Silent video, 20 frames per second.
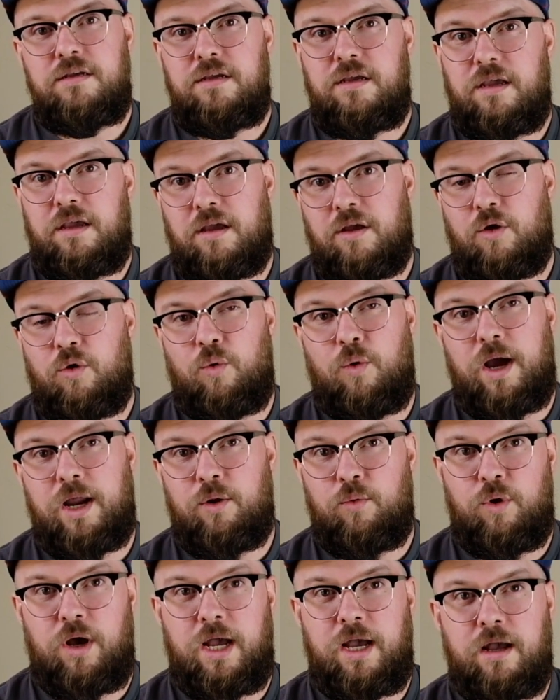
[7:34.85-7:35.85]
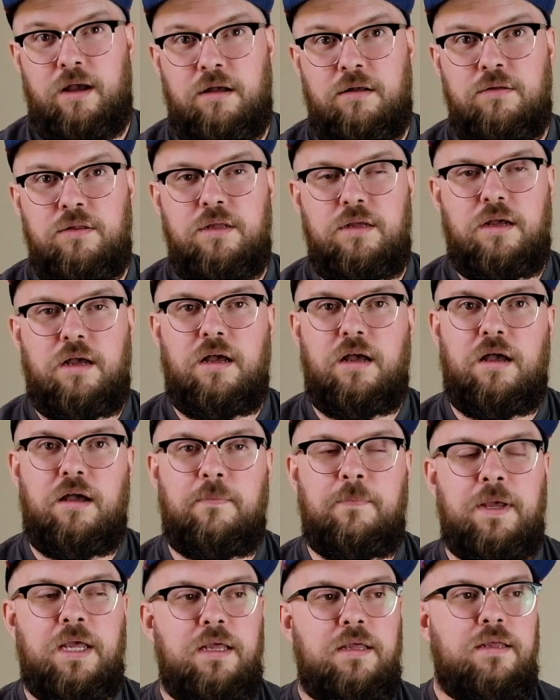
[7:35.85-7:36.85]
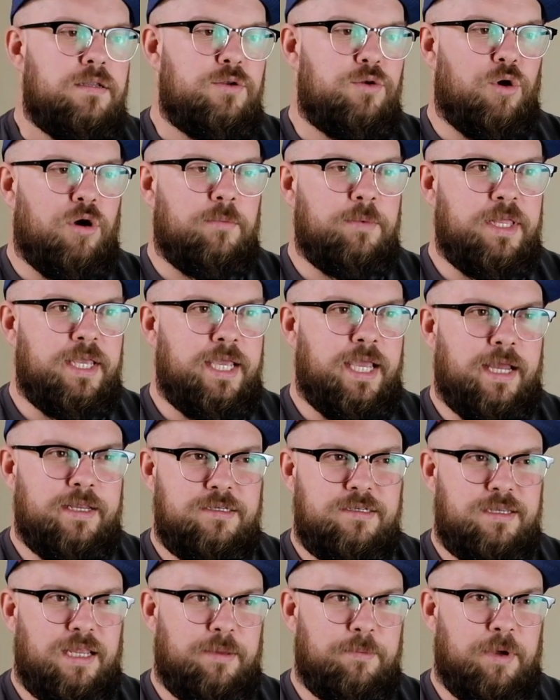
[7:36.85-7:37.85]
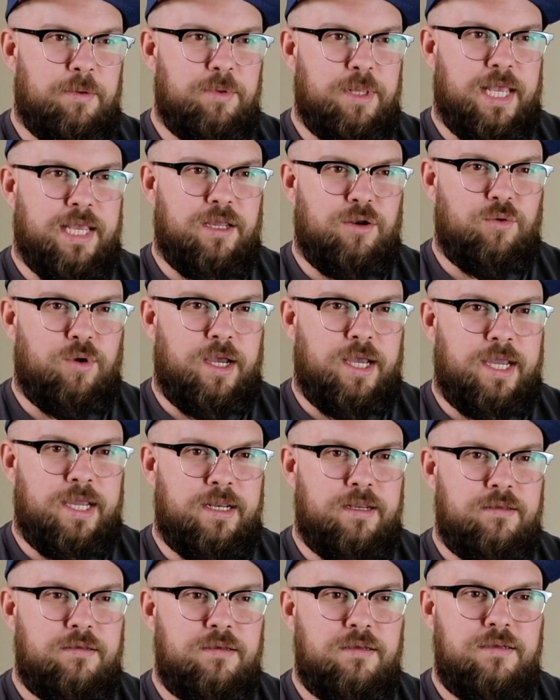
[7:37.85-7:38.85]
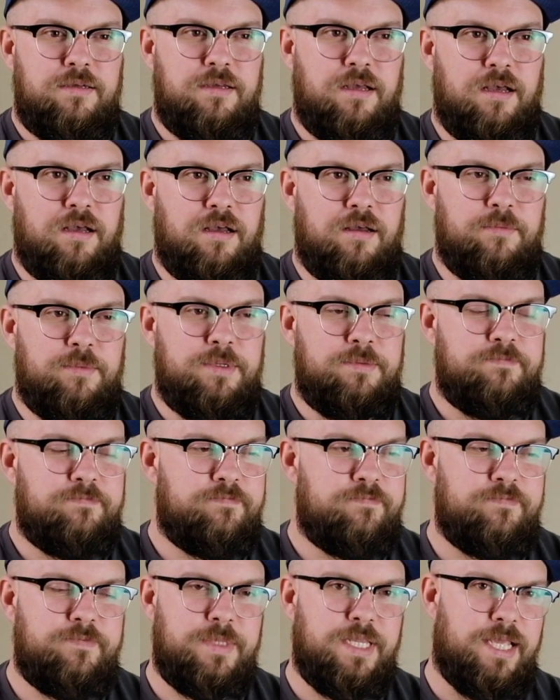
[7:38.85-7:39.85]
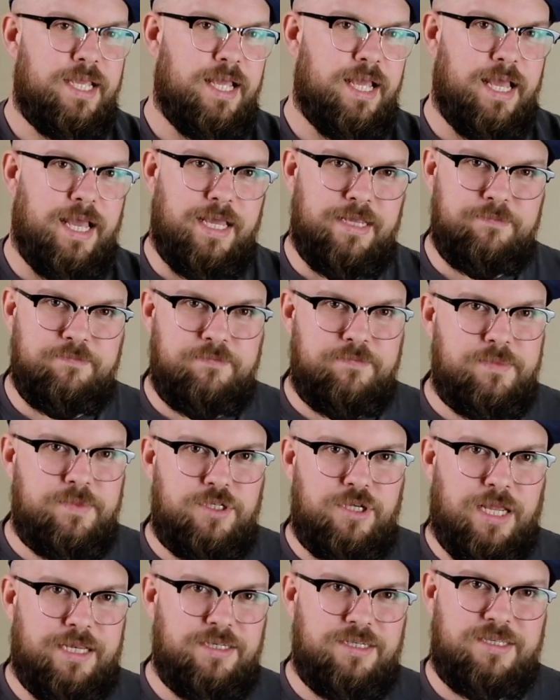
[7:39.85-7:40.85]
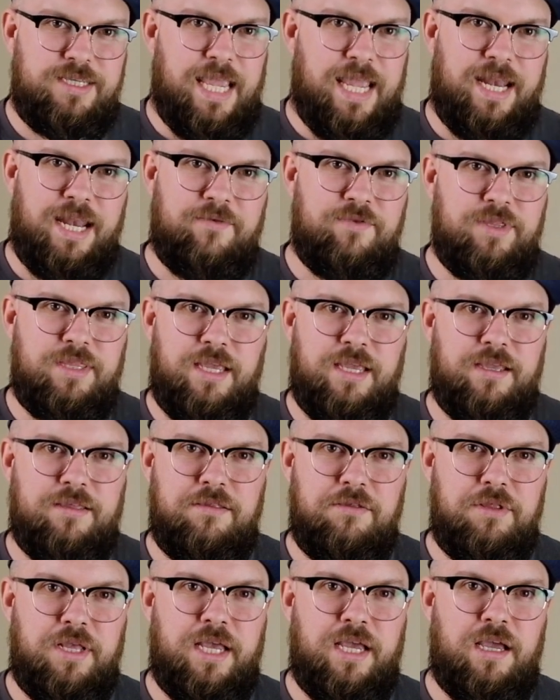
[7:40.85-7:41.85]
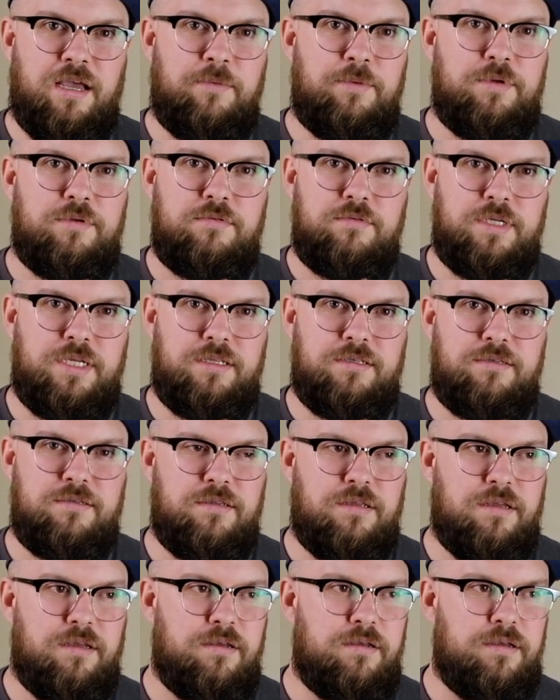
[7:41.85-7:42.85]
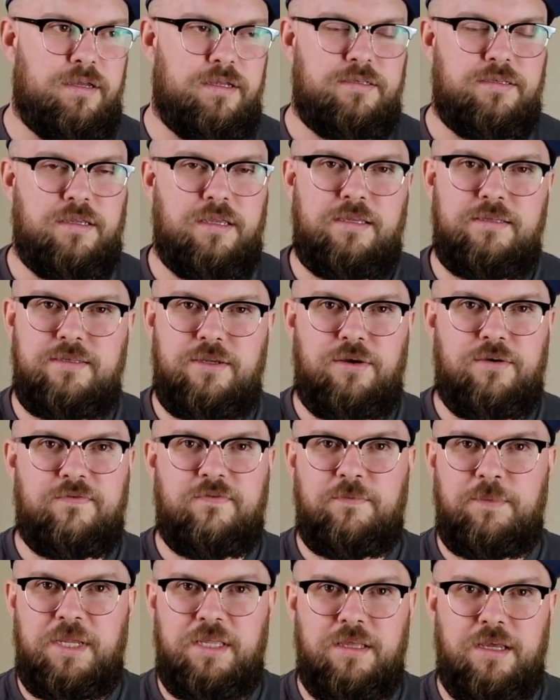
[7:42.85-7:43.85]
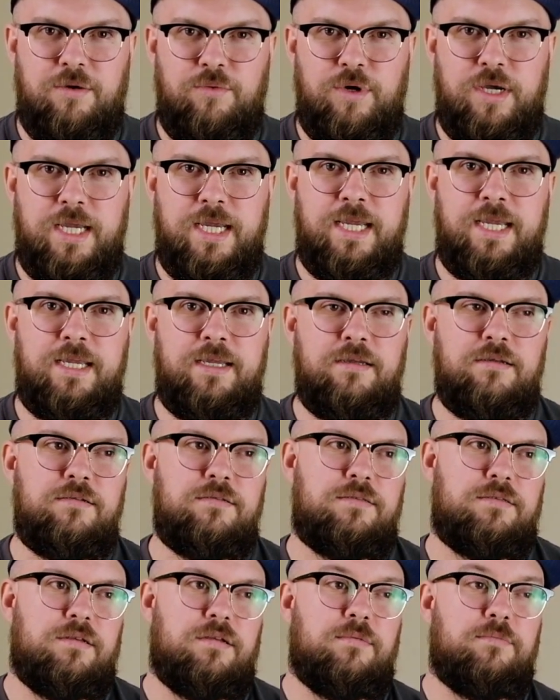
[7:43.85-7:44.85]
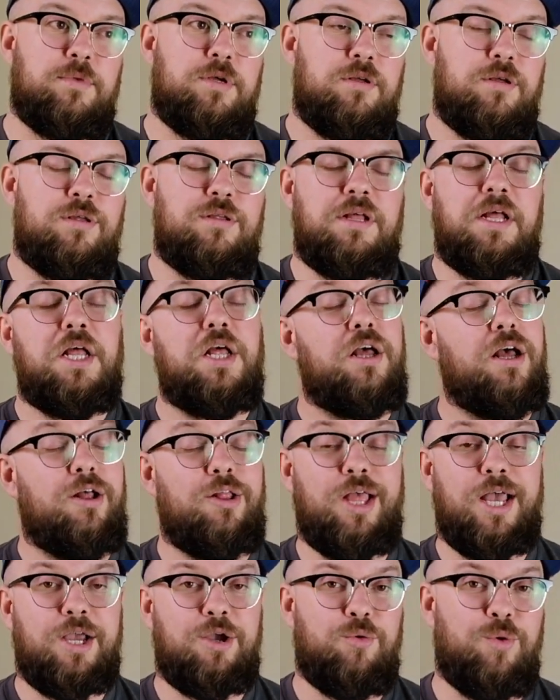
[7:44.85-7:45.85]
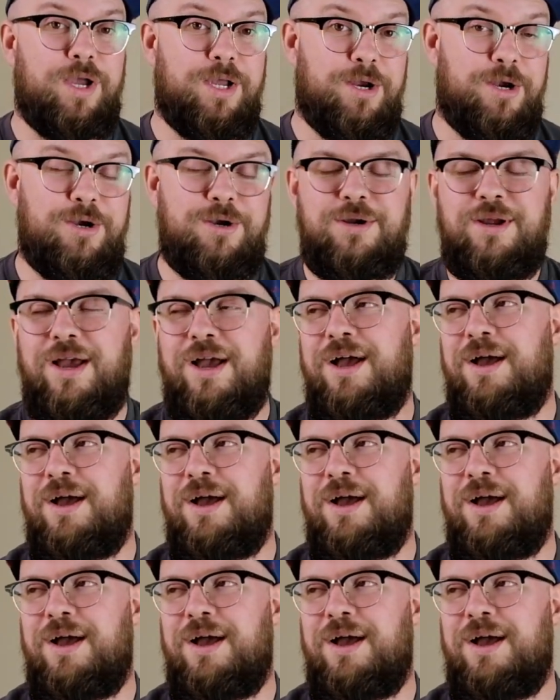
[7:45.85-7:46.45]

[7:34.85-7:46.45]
in quite a while. Normally I just take my black and white. I just scan everything in the lab. It's easier for me that way. It's a lot quicker.